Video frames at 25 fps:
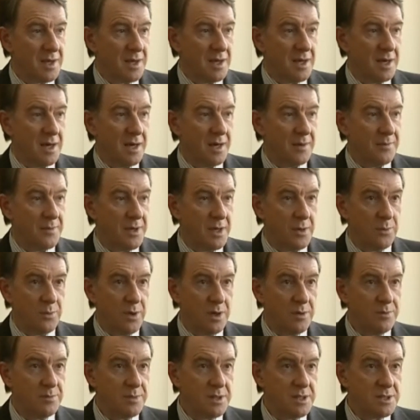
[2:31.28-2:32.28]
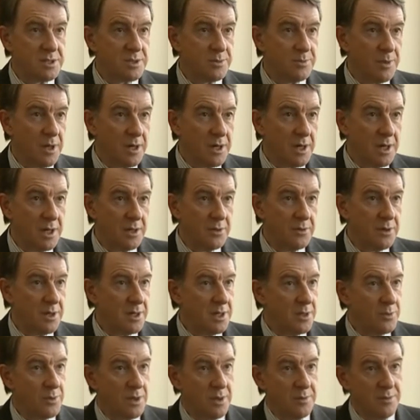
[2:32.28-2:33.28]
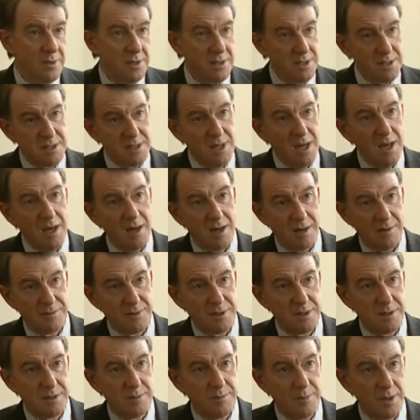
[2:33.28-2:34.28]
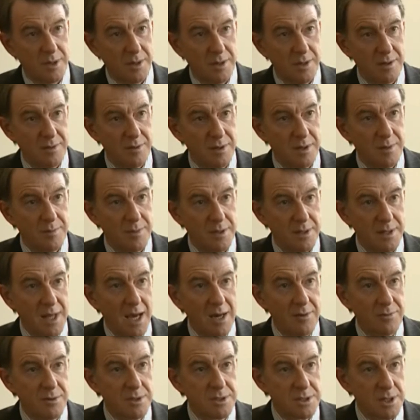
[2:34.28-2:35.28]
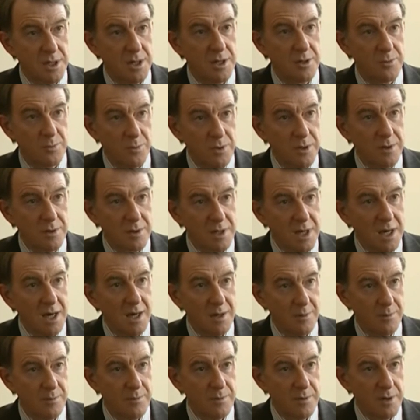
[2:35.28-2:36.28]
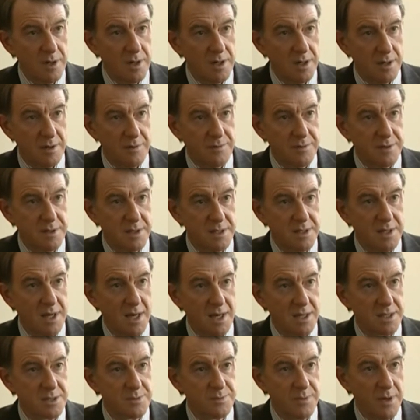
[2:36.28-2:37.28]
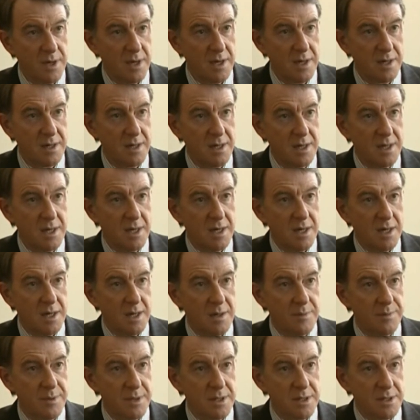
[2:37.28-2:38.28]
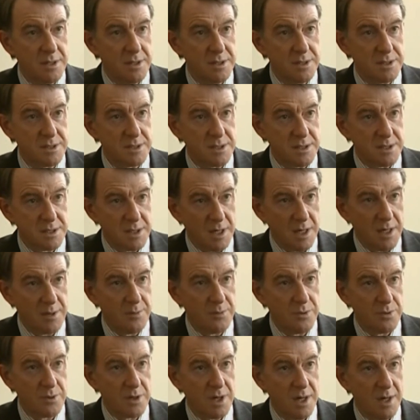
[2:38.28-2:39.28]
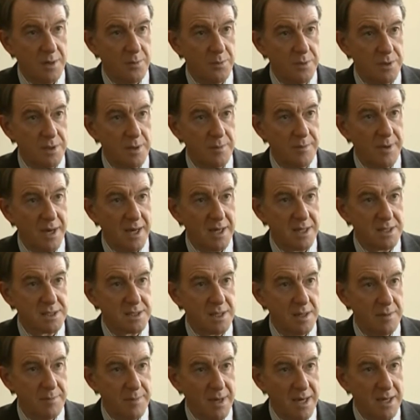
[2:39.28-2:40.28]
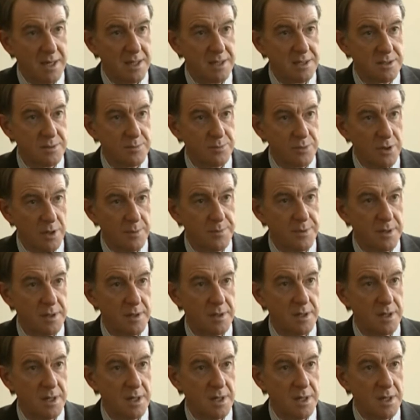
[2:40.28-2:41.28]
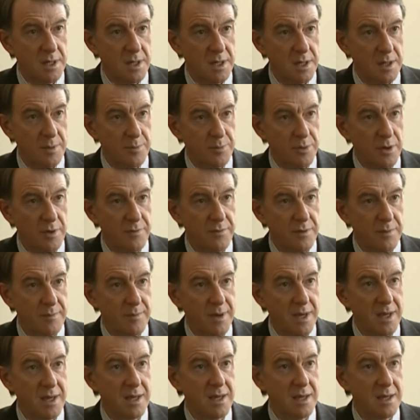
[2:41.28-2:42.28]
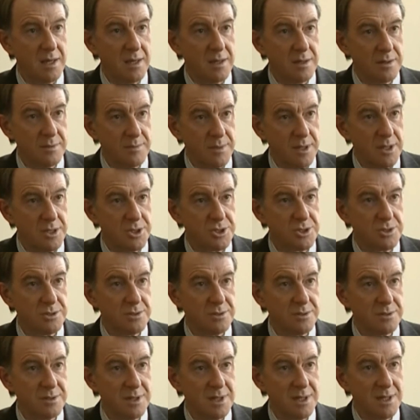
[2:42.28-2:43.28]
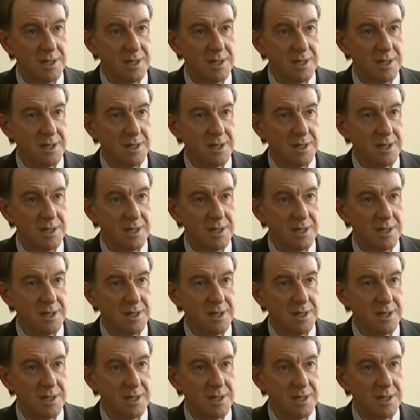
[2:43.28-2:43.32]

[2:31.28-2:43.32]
it won't be tomorrow, and it won't be the day after tomorrow, but that return will come for the taxpayer because the time will come when the banks get back into proper profit-making commercial